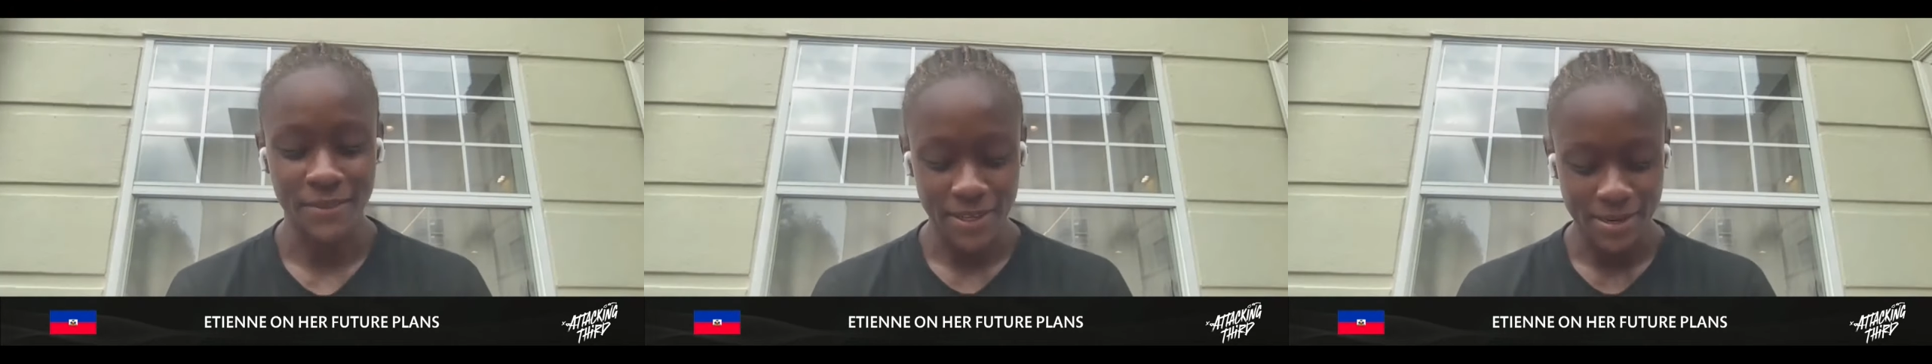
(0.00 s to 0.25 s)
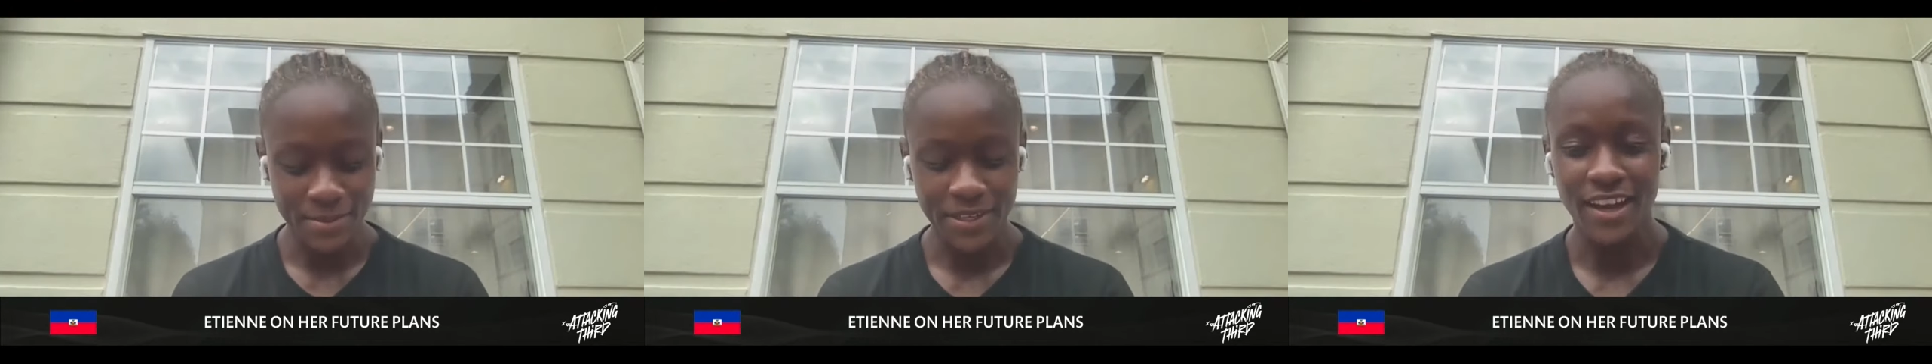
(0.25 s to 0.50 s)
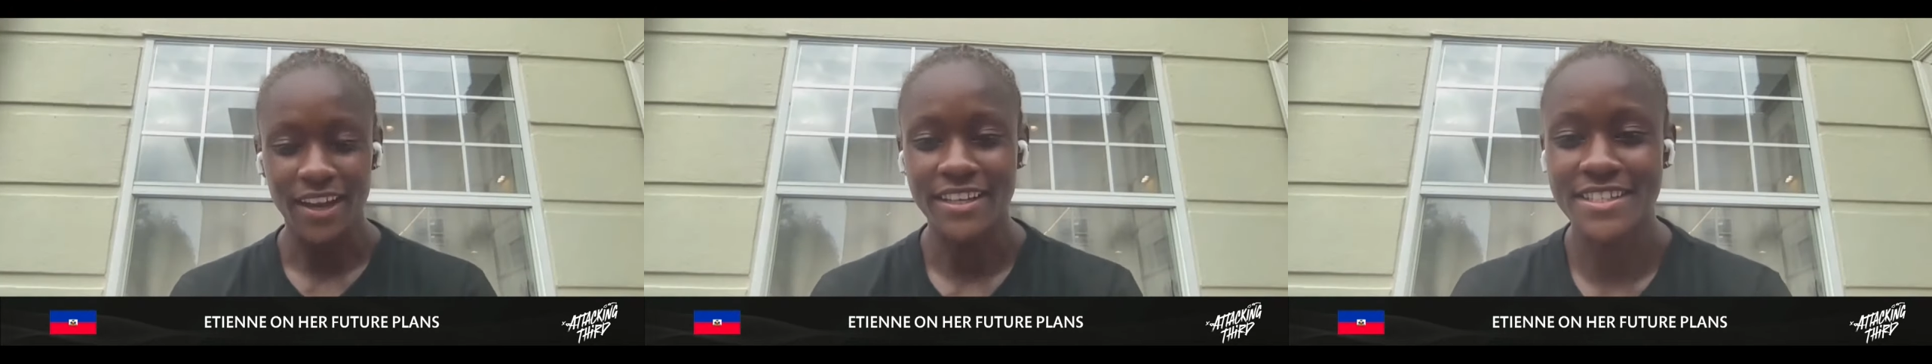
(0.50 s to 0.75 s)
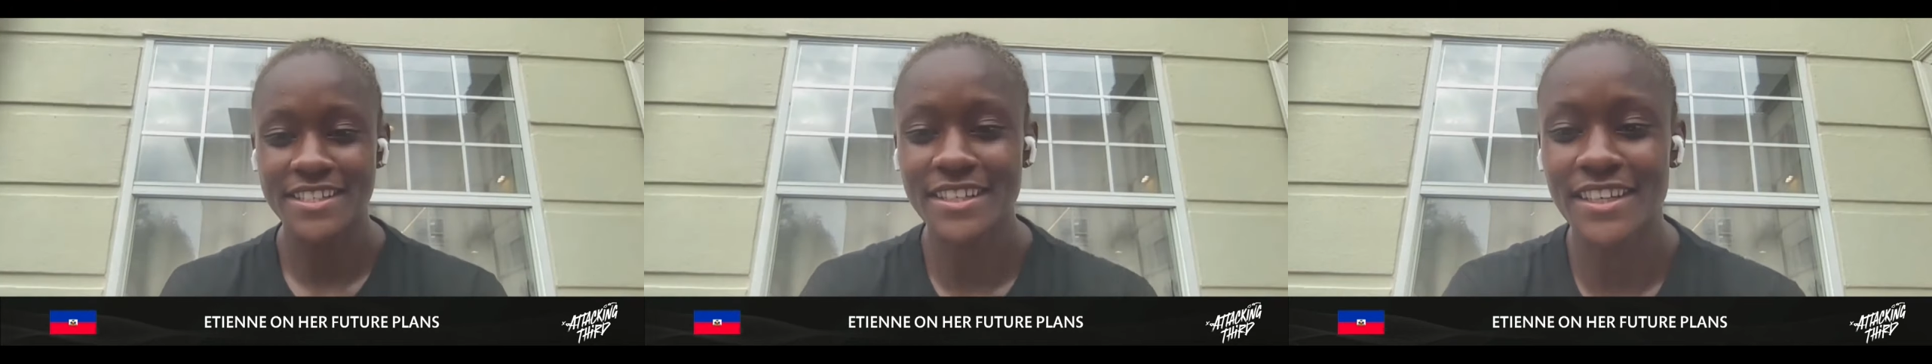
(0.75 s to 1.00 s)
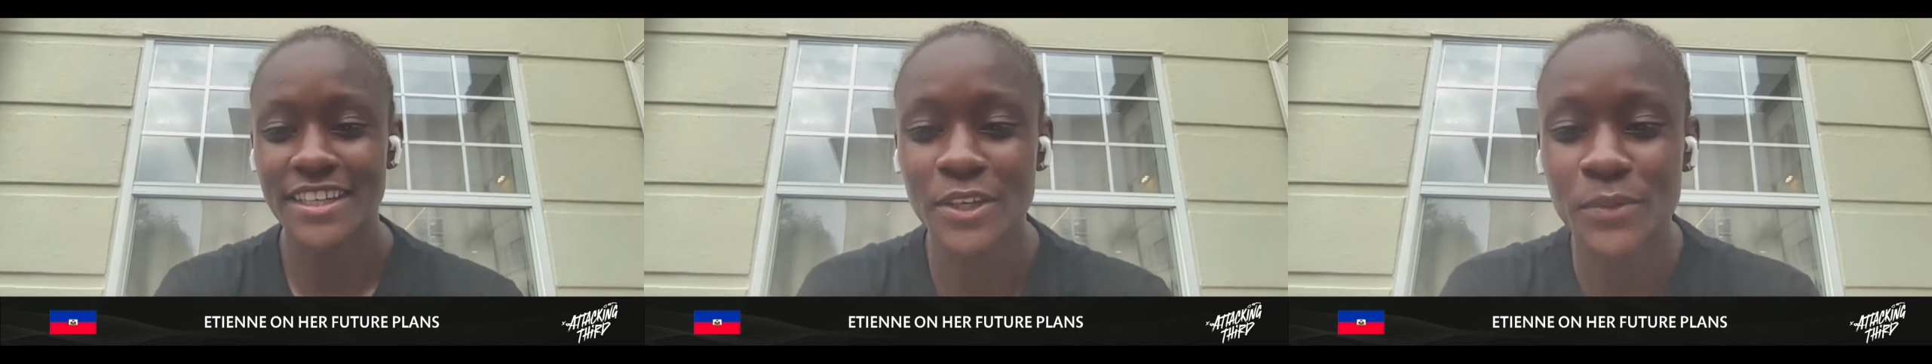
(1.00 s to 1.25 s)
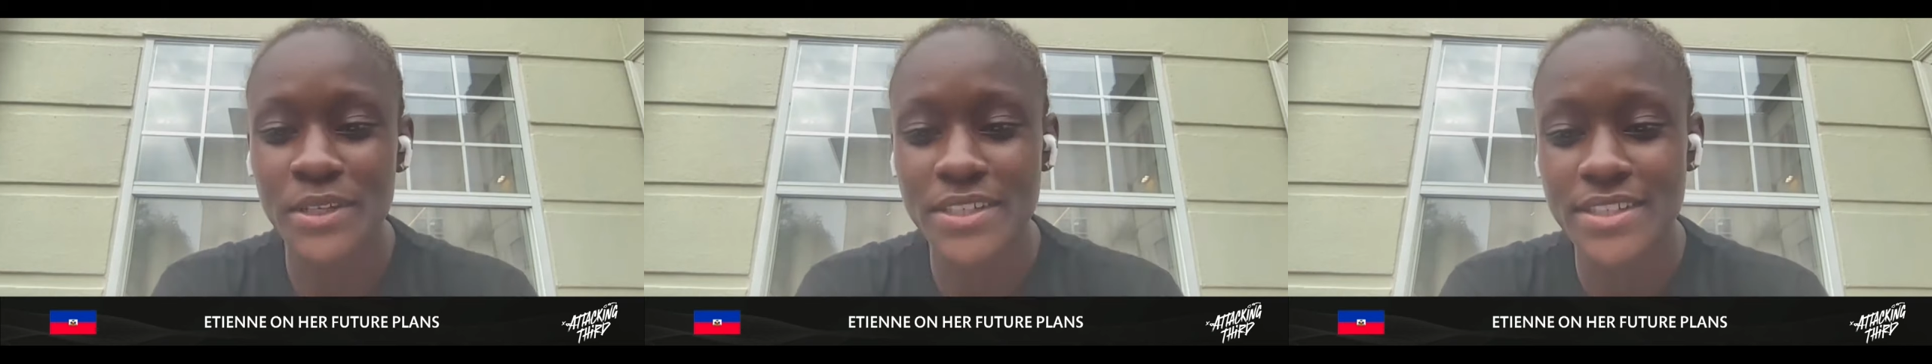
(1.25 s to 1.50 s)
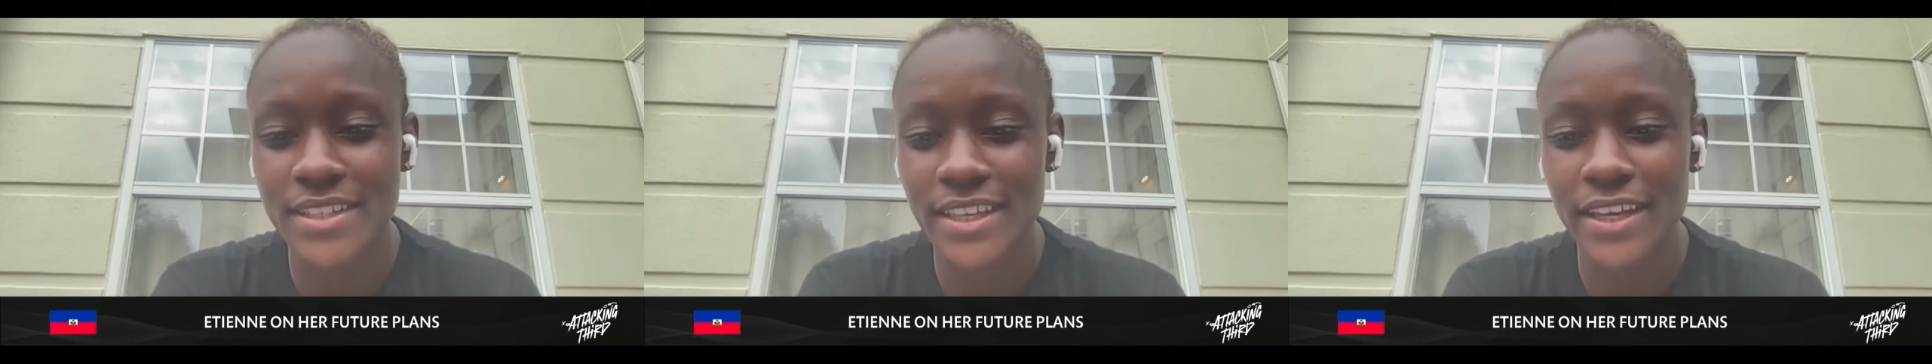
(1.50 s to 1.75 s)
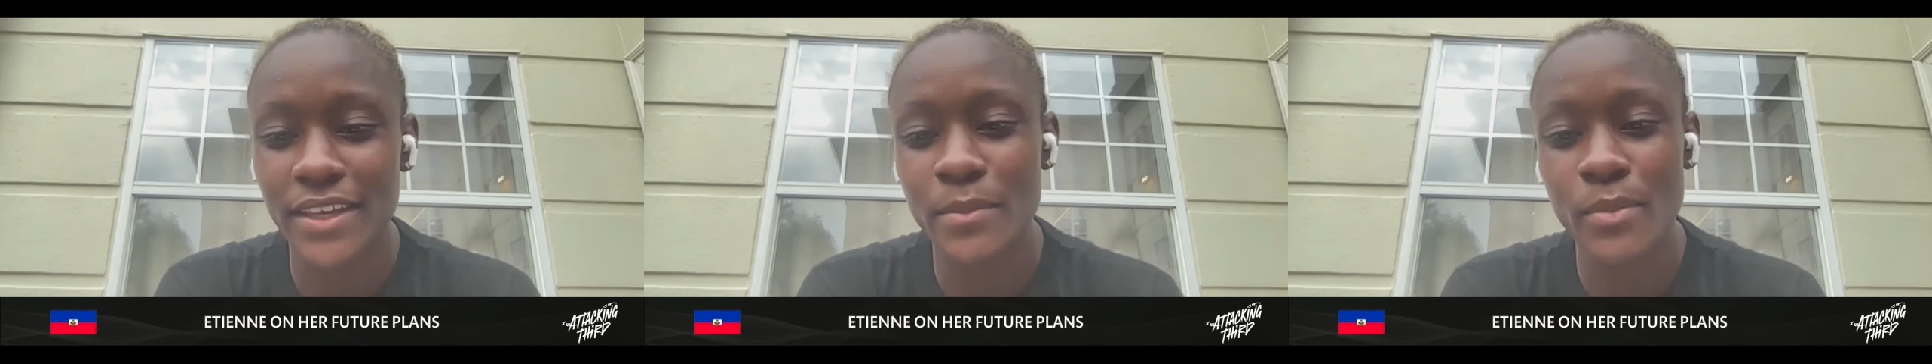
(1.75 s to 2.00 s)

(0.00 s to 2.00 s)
be. I'm gonna be honest. He he was